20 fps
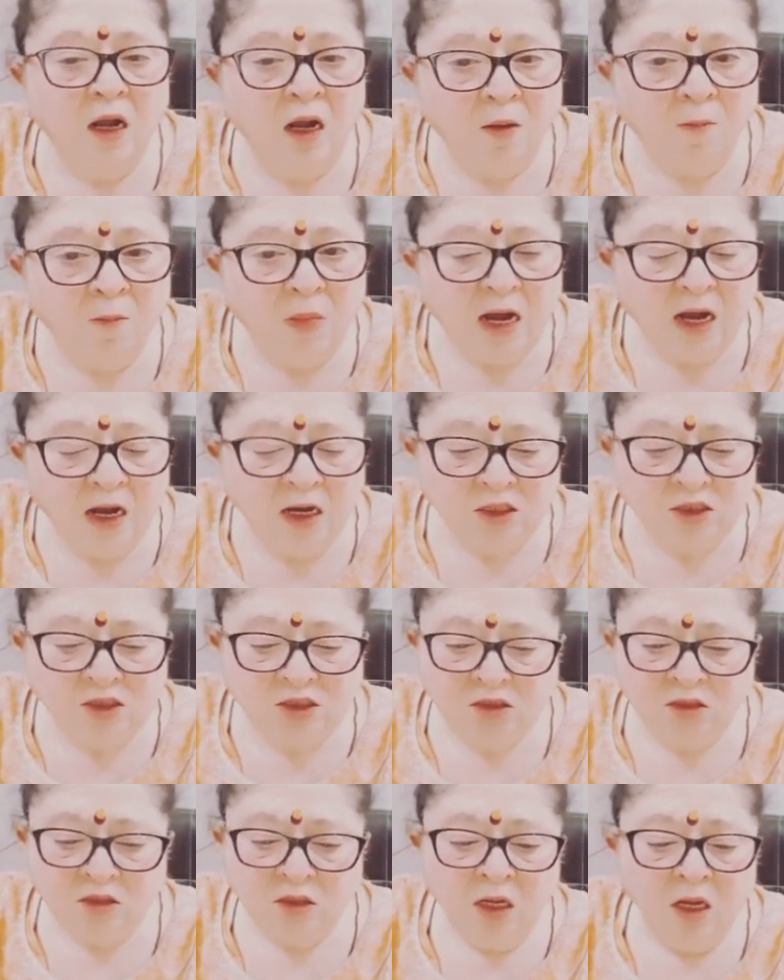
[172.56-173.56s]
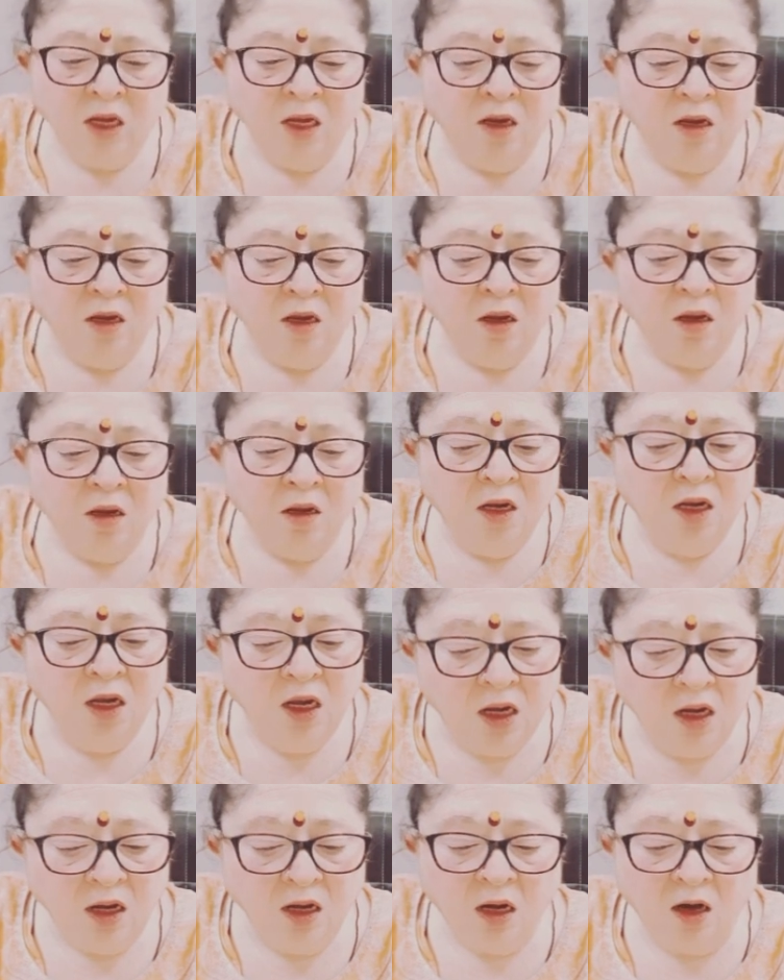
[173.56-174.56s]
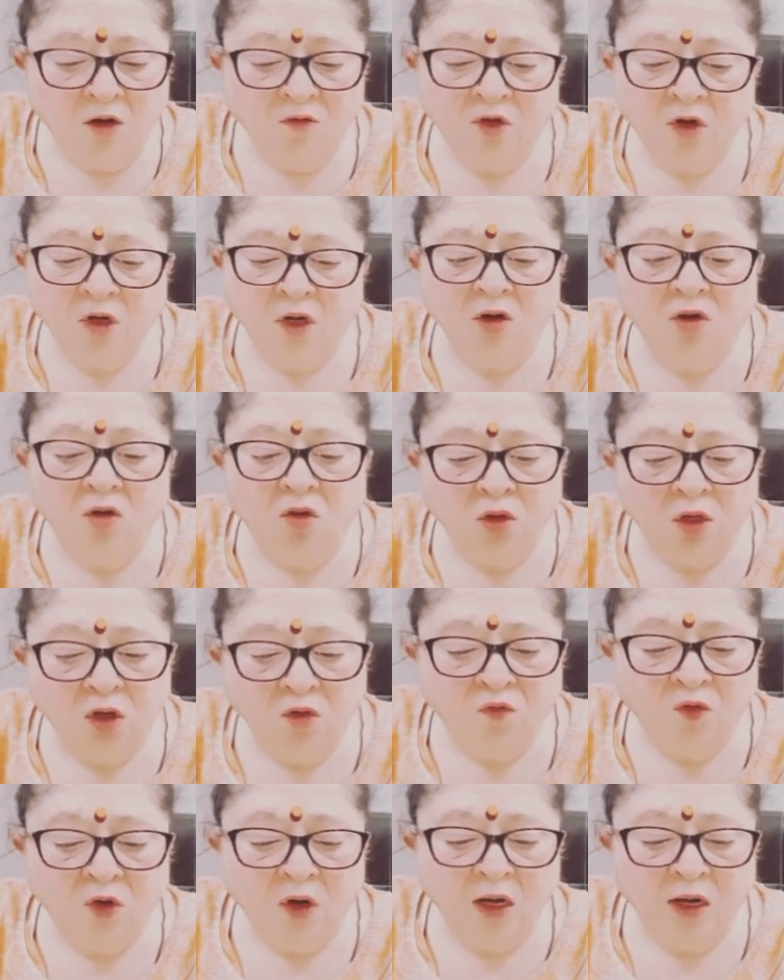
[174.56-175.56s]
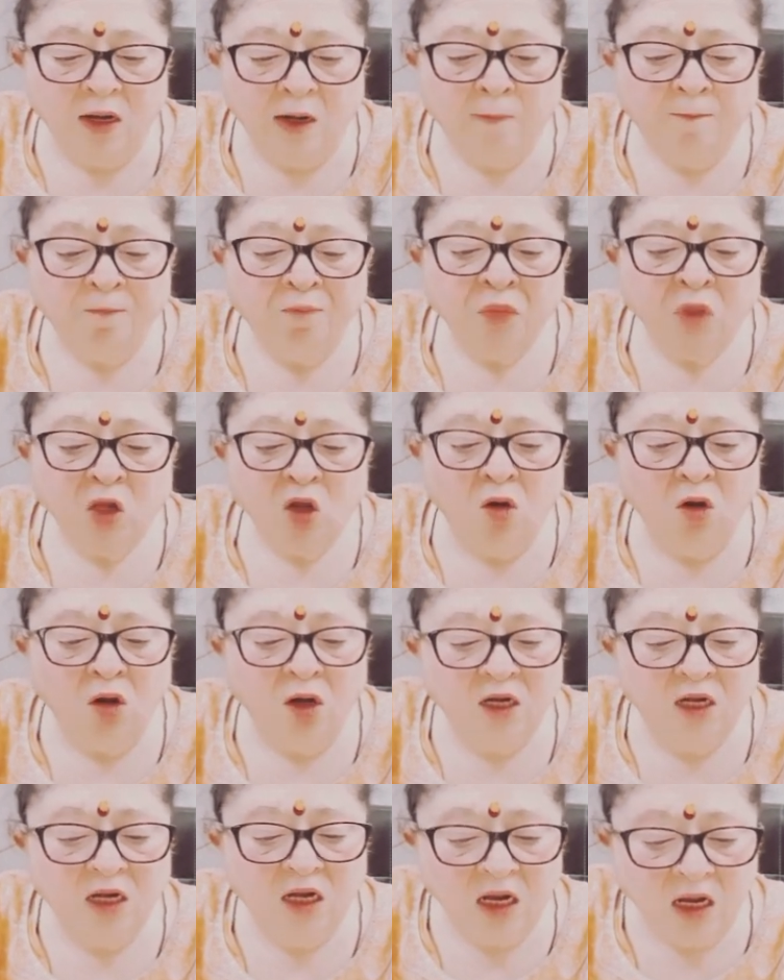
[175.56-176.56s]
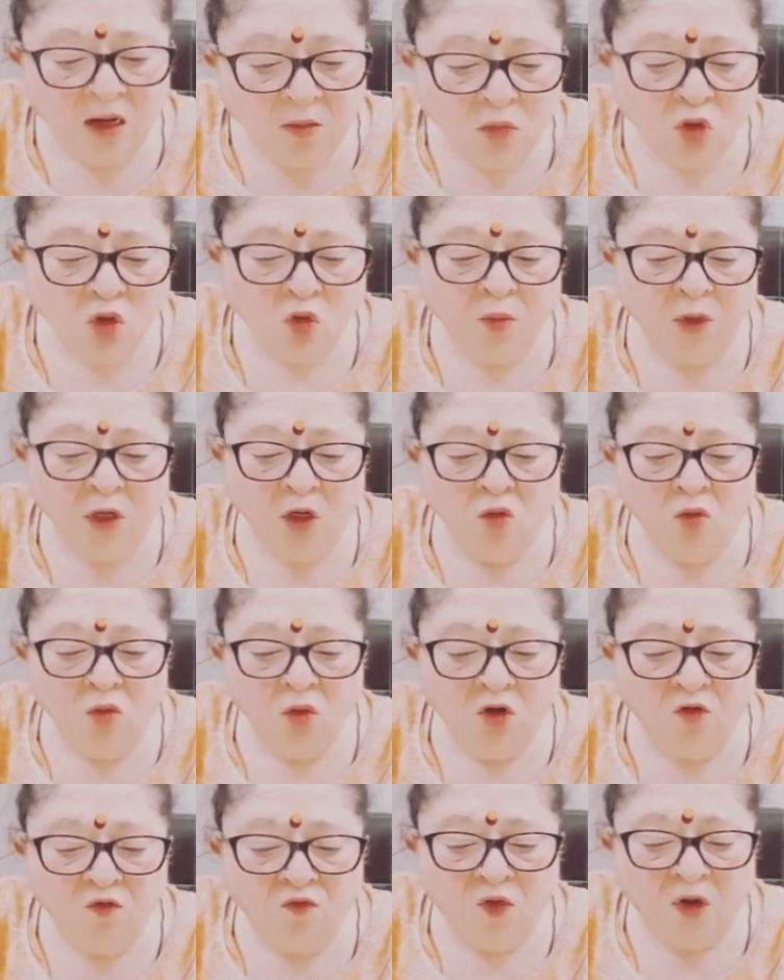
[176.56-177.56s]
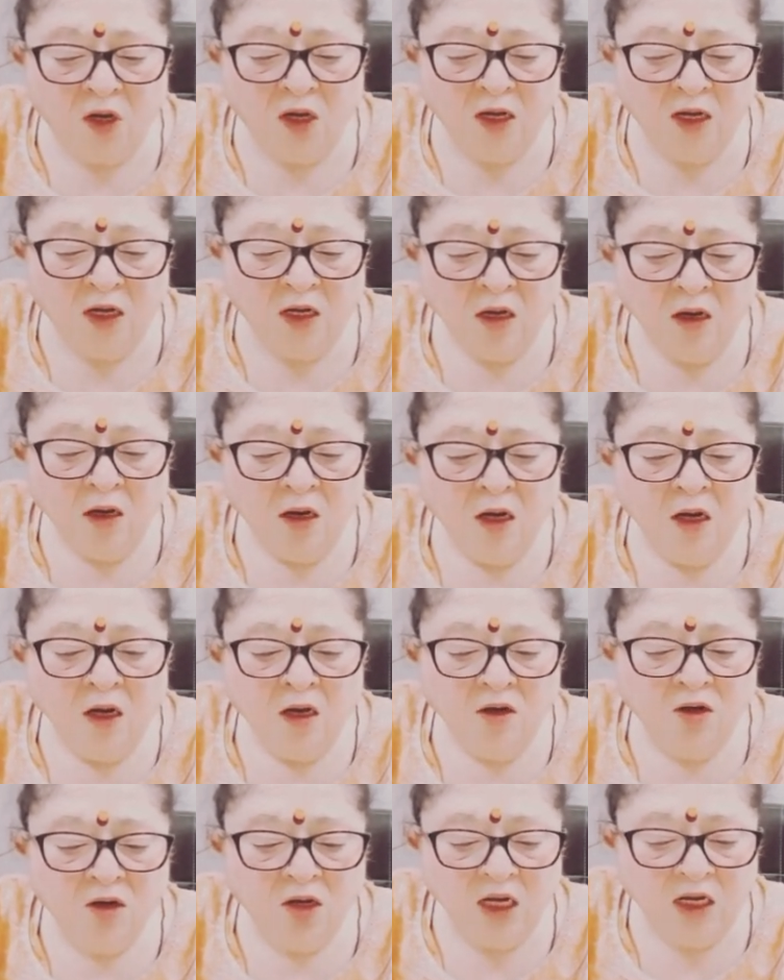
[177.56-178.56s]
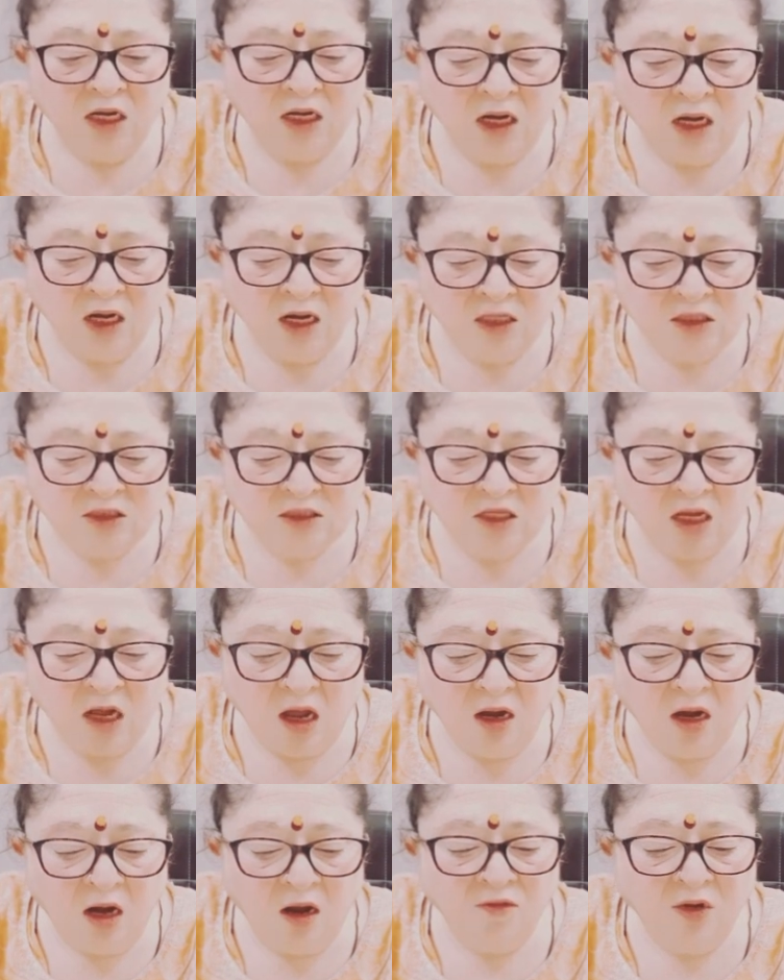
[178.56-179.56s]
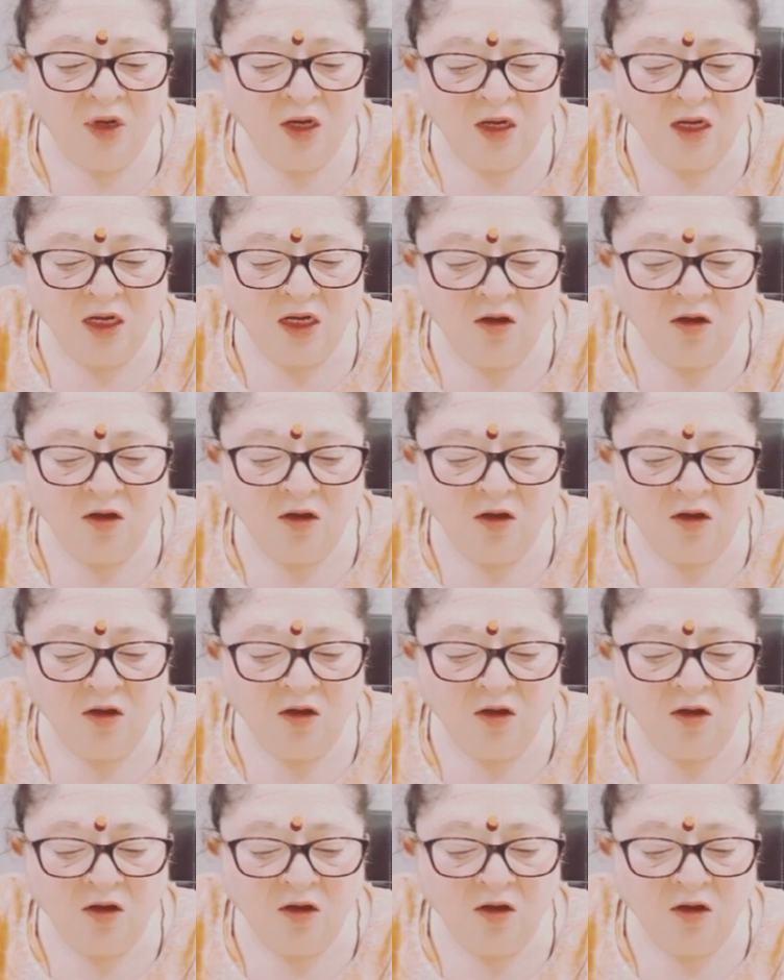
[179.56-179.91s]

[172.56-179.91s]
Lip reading: banks, hereafter notified or deemed to be notified, treated as Dharavi